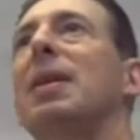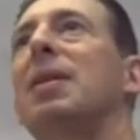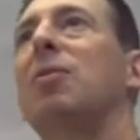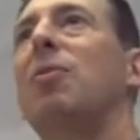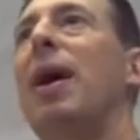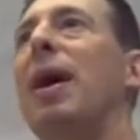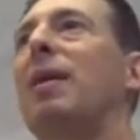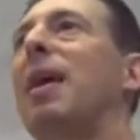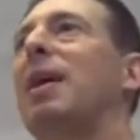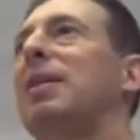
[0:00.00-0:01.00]
the way
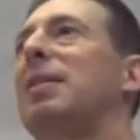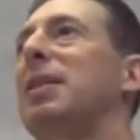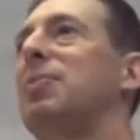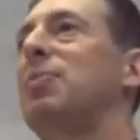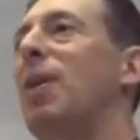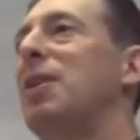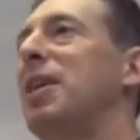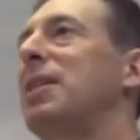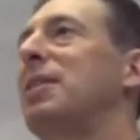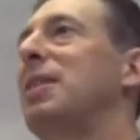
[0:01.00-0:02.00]
I got into this
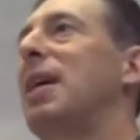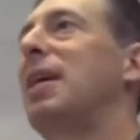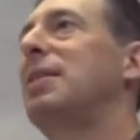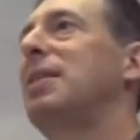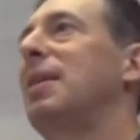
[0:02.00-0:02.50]
project is that